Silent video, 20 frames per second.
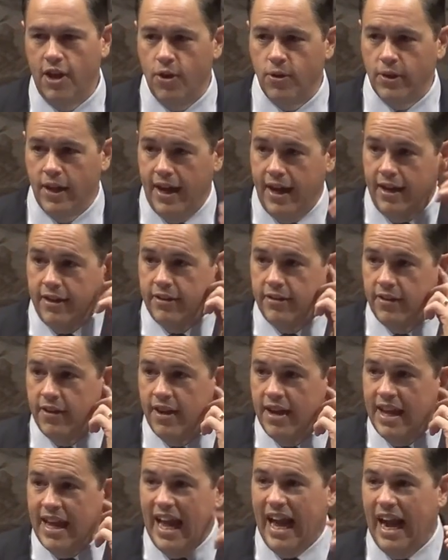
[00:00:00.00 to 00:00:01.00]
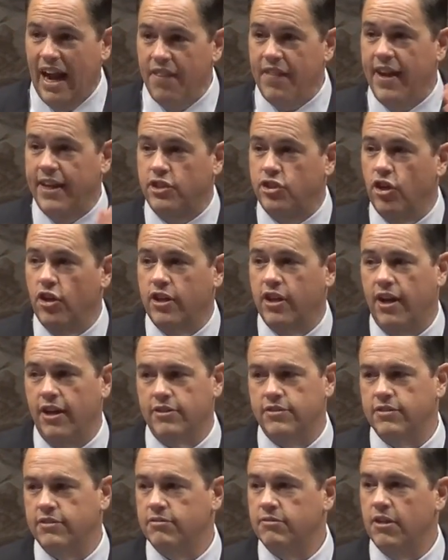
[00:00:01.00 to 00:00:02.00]
and they took us. They
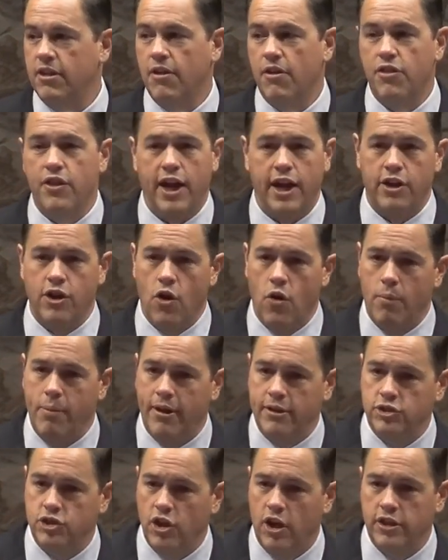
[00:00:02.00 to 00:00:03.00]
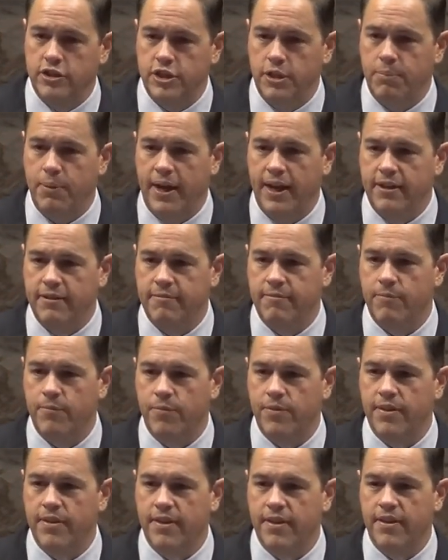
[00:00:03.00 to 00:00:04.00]
know about John G. Paton.
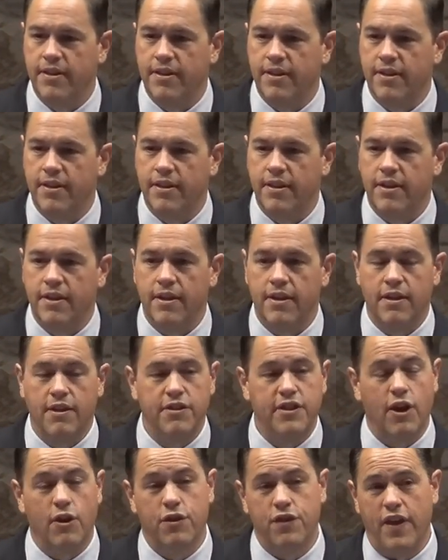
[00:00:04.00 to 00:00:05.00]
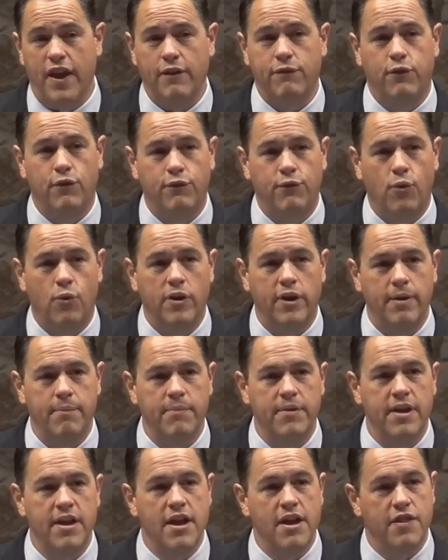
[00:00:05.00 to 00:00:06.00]
They're thankful for him. They took us
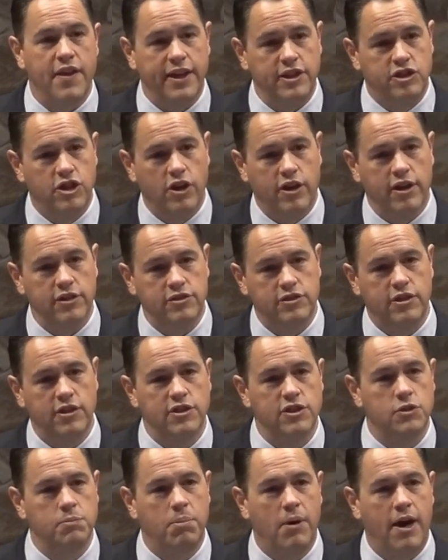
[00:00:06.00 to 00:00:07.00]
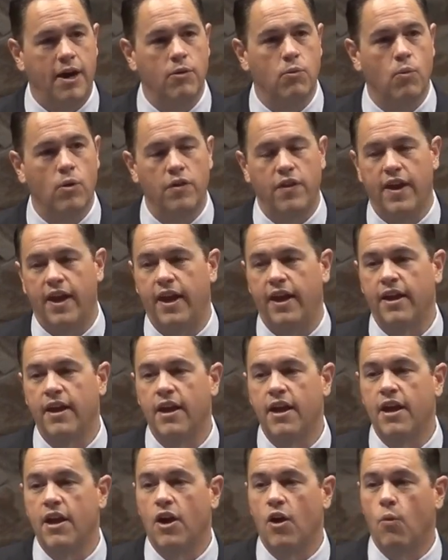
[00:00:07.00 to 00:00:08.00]
to the spot where they where,
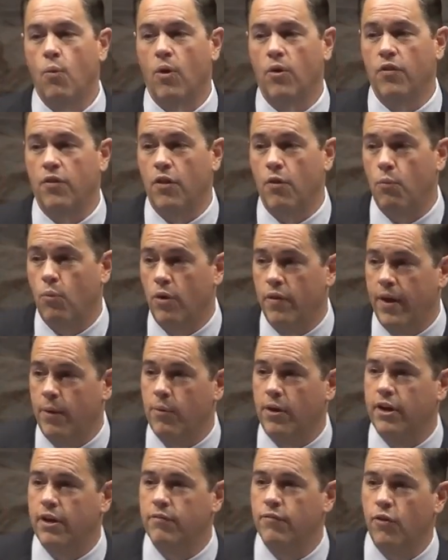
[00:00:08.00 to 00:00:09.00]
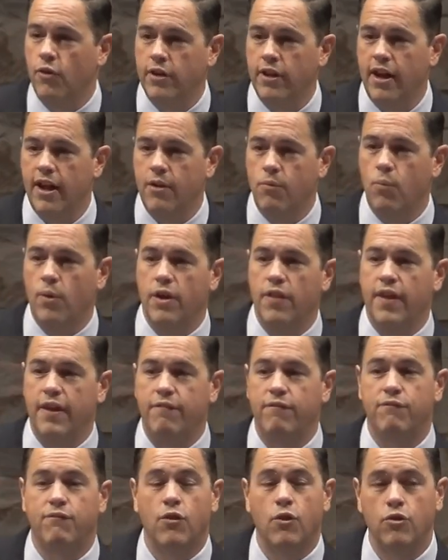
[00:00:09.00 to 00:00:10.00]
where they were converted and where they first had
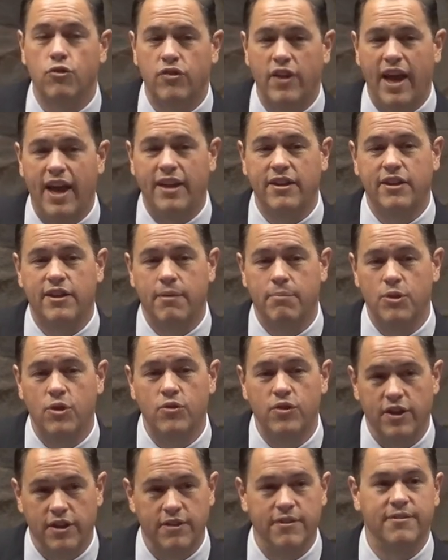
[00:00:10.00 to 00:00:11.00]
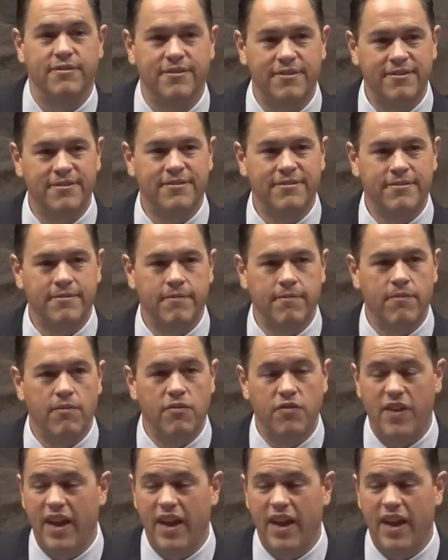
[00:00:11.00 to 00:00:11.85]
communion. They have it marked